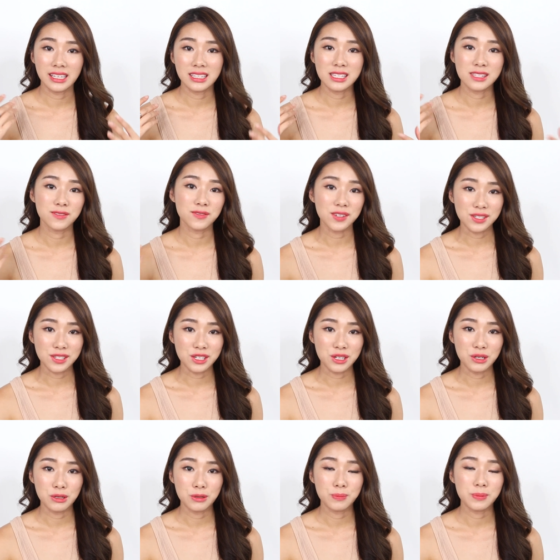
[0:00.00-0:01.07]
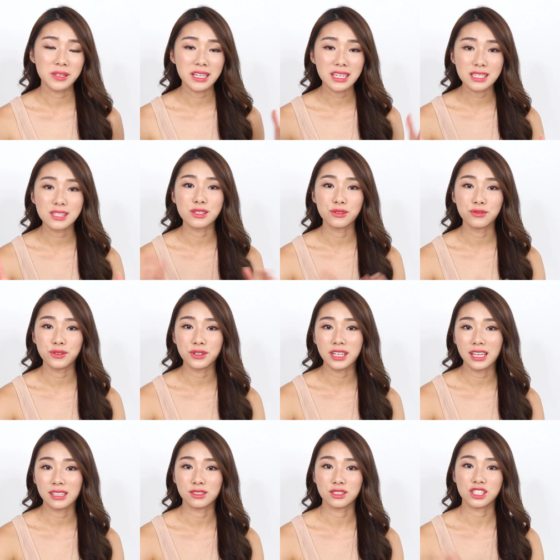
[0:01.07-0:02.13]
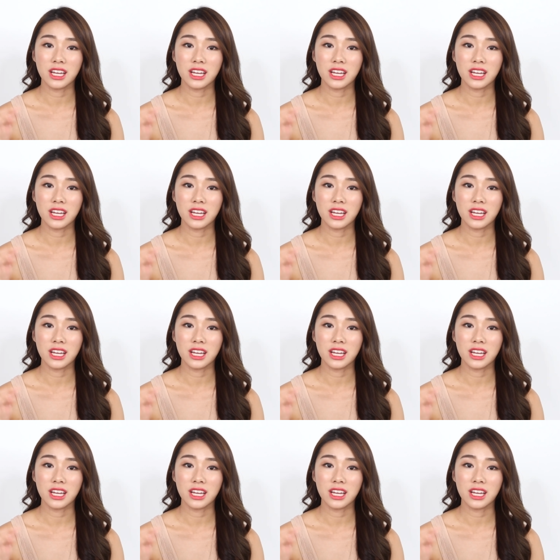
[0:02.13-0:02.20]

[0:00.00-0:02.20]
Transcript: like this video. Please don't forget to